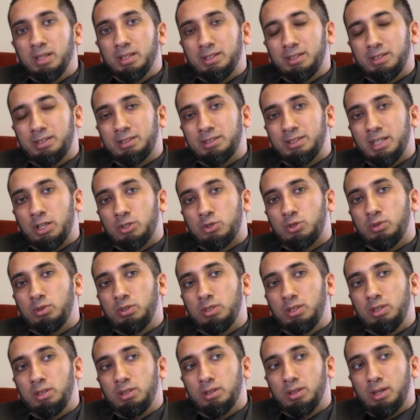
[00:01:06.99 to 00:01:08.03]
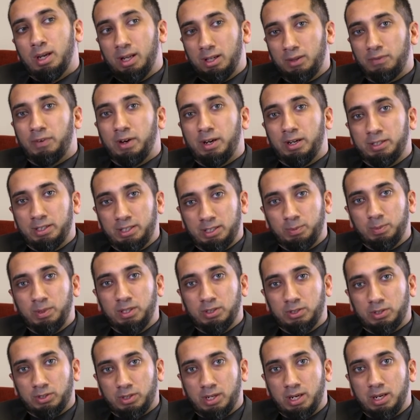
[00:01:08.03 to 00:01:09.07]
this is actually hellfire that's
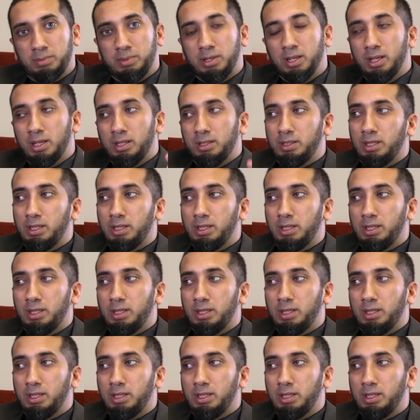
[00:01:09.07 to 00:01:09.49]
being described.